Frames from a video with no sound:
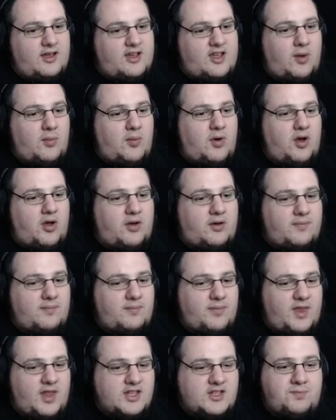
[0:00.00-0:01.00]
Come on.
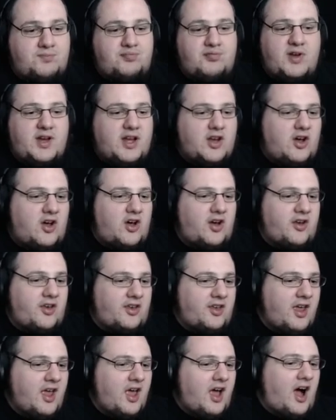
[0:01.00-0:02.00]
Let's bring it on.
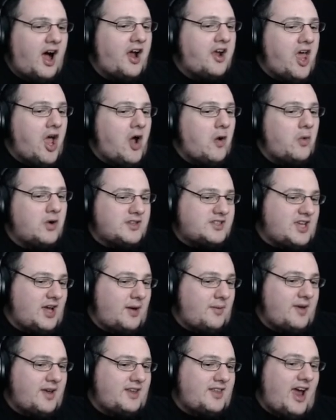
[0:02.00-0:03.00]
I know what's
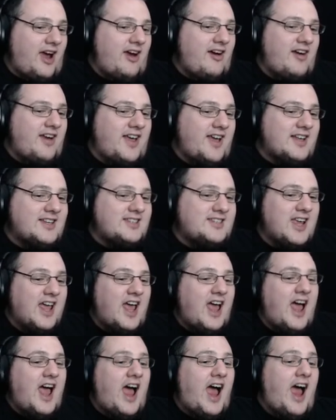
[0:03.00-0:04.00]
coming. There it is.
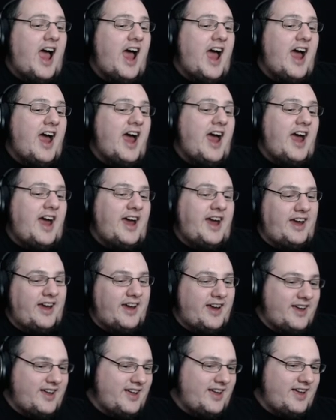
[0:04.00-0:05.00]
Hey!